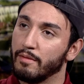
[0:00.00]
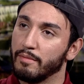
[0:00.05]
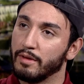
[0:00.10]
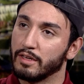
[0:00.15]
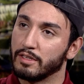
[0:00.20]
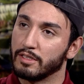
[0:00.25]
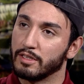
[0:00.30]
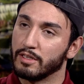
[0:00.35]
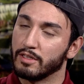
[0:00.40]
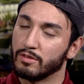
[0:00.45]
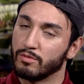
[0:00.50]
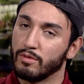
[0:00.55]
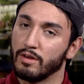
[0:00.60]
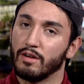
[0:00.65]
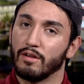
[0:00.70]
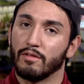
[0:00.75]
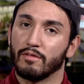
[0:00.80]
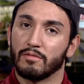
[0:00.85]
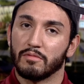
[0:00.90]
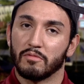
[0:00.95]
makes sense.
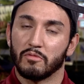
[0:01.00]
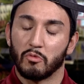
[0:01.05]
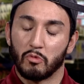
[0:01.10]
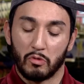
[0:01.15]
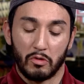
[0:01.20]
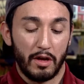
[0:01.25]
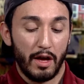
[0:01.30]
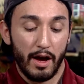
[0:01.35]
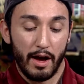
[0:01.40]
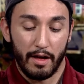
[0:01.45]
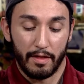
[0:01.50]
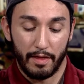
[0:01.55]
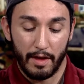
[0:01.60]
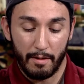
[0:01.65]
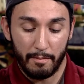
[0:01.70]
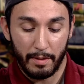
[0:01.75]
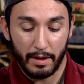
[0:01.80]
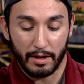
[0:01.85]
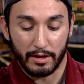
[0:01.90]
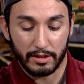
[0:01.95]
Wow. Well, yeah,
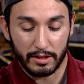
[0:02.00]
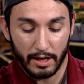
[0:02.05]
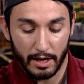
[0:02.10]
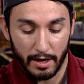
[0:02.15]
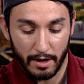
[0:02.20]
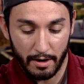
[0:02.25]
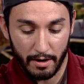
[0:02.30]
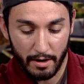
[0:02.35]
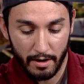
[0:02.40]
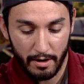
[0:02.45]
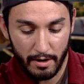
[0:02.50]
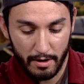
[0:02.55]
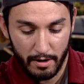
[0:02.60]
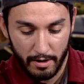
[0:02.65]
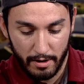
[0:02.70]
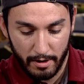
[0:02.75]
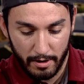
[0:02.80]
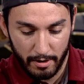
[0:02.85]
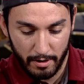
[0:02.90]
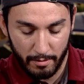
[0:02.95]
that being said,
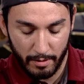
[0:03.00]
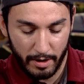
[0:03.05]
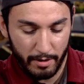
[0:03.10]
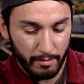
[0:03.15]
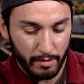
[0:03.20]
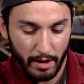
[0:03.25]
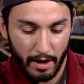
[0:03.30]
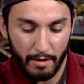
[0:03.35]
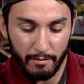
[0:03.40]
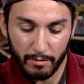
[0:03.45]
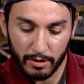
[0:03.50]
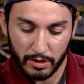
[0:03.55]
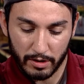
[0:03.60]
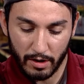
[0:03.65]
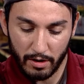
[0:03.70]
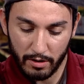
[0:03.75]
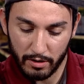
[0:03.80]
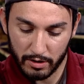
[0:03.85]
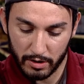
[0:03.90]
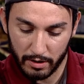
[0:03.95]
I didn't really have much
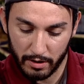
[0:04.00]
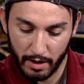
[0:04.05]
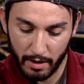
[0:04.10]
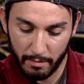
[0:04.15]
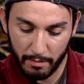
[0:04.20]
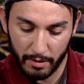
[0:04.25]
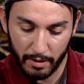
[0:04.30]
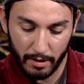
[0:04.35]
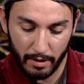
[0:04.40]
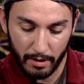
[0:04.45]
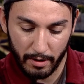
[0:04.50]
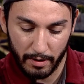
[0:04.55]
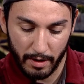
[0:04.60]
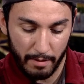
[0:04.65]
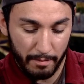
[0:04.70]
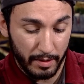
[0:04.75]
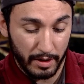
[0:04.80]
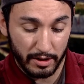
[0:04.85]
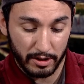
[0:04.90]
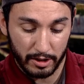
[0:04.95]
knowledge on that, but
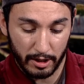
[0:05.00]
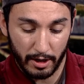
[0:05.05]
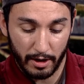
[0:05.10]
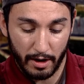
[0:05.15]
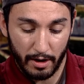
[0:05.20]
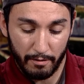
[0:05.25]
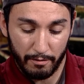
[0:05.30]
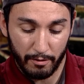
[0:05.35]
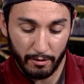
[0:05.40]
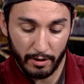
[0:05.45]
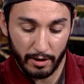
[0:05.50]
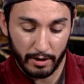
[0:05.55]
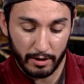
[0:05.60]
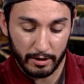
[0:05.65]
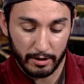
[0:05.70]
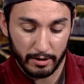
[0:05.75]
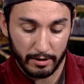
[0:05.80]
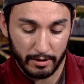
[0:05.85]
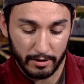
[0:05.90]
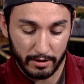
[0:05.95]
that being said, I feel
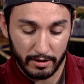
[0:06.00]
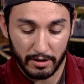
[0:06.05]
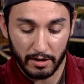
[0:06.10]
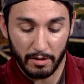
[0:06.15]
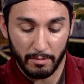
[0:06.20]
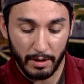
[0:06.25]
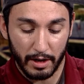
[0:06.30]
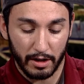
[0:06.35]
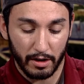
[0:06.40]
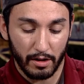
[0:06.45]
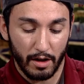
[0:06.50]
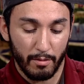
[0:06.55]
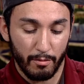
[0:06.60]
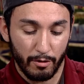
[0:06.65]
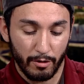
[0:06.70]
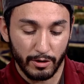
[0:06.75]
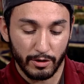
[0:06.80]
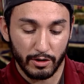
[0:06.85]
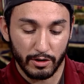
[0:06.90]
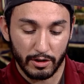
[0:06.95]
like it's going to make it a lot
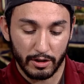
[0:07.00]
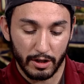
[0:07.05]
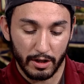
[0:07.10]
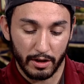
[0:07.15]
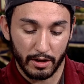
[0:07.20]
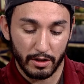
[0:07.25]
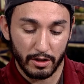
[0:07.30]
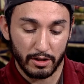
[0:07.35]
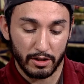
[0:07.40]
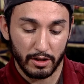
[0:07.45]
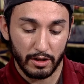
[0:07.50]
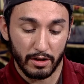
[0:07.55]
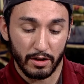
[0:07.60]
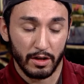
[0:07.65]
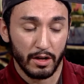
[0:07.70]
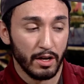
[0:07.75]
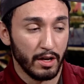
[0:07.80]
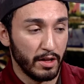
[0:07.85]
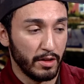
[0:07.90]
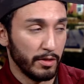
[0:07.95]
more interesting and see
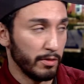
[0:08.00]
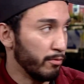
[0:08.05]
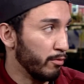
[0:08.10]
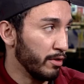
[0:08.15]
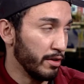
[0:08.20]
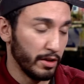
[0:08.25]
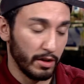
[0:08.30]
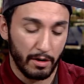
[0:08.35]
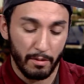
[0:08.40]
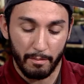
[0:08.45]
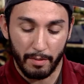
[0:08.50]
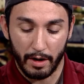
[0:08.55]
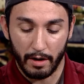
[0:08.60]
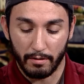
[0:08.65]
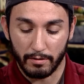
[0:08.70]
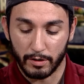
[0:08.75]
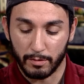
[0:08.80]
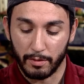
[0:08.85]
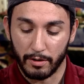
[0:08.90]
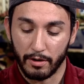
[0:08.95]
really the
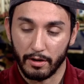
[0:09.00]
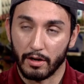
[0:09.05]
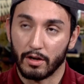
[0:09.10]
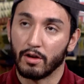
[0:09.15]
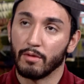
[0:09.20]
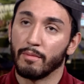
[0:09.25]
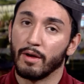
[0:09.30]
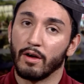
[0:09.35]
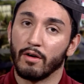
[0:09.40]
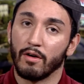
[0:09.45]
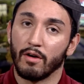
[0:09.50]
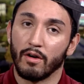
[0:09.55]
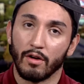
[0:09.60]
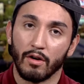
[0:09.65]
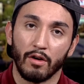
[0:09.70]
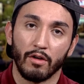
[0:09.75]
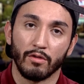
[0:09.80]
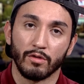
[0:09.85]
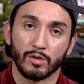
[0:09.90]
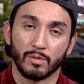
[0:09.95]
competitive spirit come out on
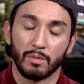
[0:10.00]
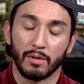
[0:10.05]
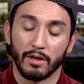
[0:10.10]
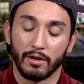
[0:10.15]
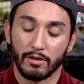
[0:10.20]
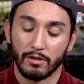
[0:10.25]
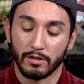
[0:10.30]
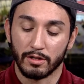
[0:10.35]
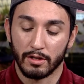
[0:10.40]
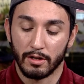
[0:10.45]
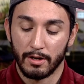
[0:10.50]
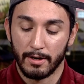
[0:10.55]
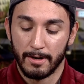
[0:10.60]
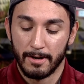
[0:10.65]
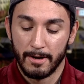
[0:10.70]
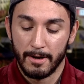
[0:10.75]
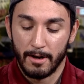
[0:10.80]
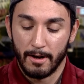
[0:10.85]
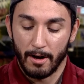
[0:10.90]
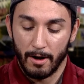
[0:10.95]
all those players.
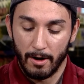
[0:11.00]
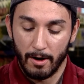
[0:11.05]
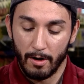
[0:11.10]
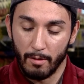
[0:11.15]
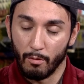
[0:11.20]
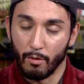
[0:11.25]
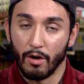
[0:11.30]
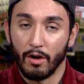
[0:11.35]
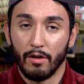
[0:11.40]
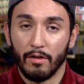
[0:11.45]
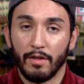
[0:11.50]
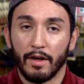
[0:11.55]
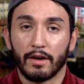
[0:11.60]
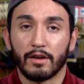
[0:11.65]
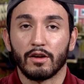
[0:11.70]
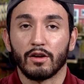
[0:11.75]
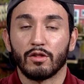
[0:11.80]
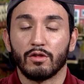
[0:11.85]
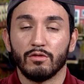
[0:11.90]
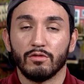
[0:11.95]
Well, that
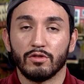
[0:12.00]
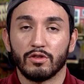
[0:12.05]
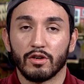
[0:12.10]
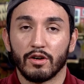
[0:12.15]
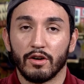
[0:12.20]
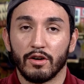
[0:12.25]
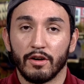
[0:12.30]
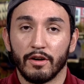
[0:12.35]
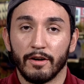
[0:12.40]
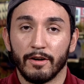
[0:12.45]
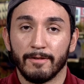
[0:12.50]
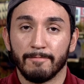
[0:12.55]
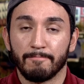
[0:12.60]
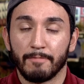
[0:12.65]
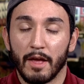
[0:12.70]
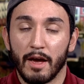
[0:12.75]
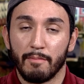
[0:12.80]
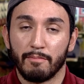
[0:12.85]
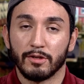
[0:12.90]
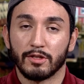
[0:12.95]
concludes our
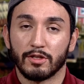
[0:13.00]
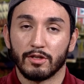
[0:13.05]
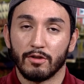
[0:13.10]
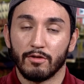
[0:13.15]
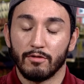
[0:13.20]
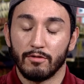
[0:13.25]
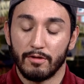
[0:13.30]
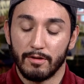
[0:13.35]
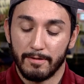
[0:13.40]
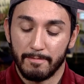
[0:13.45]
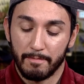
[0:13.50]
episode,